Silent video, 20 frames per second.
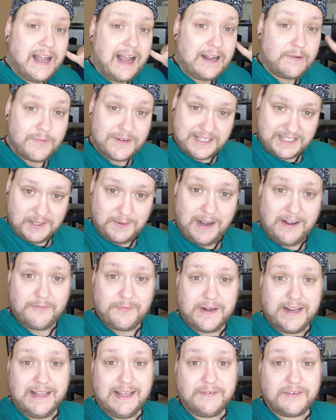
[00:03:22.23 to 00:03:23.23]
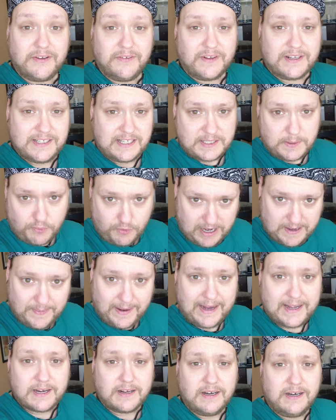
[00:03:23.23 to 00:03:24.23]
And we still have money left over, because it's a
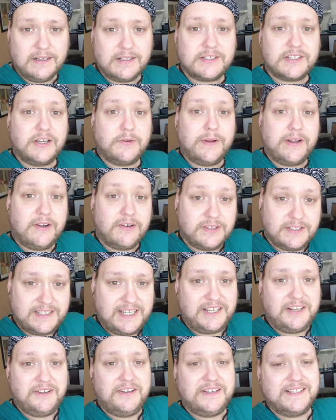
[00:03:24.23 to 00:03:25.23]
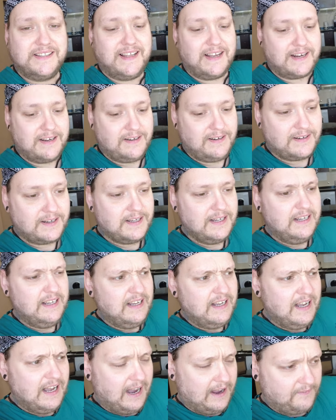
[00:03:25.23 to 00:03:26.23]
prepaid card, so we can continue using that card.
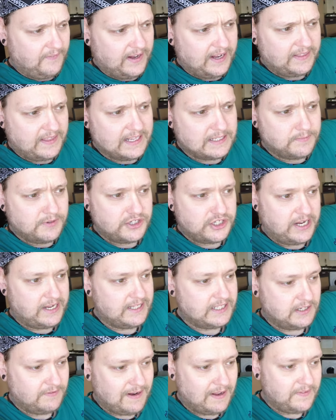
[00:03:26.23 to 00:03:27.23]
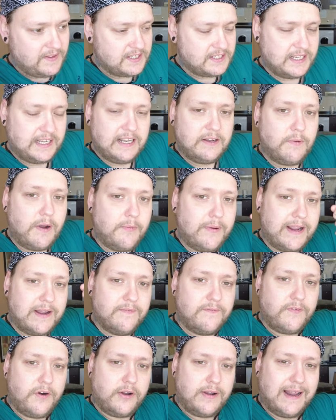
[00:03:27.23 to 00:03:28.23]
I think there's machines around the city where we
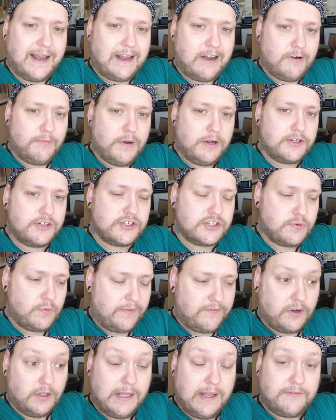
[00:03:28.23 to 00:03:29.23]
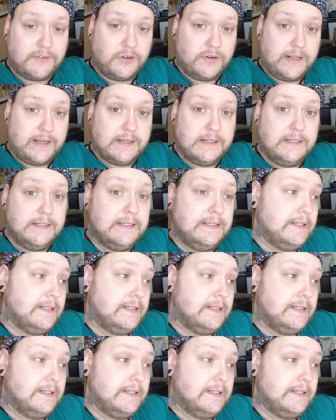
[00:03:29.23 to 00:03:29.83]
can find out how much we've got left on it.